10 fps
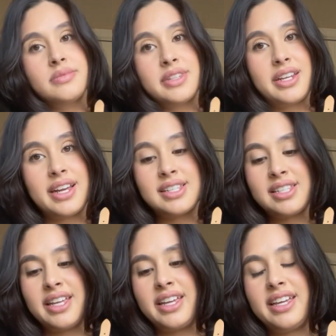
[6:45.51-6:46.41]
The next
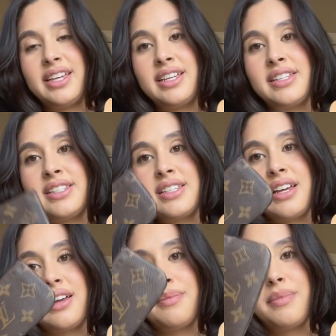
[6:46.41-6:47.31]
thing is
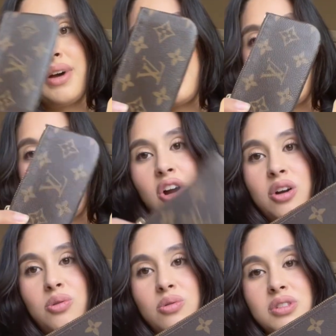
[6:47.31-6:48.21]
my
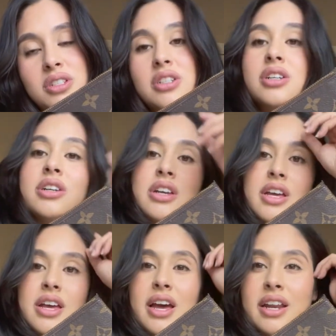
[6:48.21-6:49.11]
card holder.
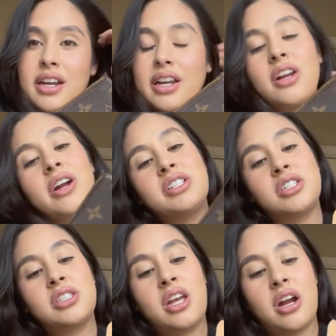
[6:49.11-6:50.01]
And in here I
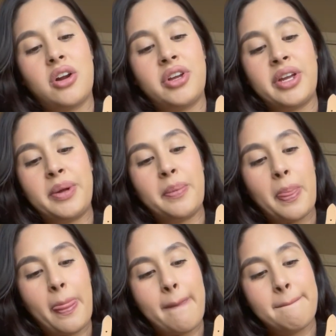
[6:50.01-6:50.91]
just carry
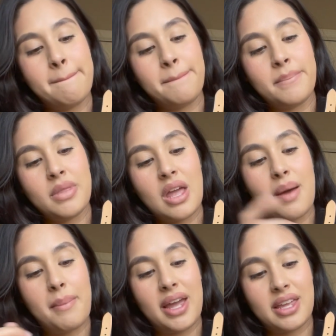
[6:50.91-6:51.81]

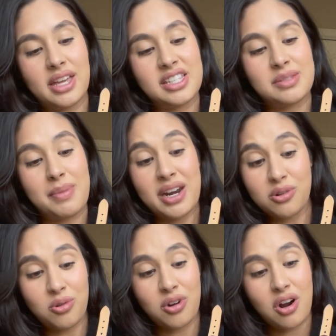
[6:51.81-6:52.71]
my kids'
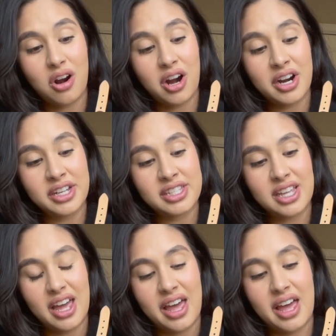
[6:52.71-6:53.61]
medical cards
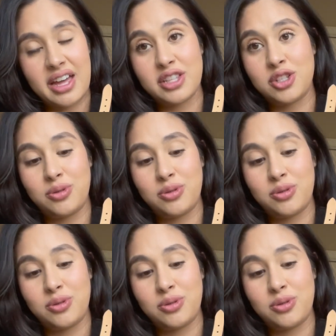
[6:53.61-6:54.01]
and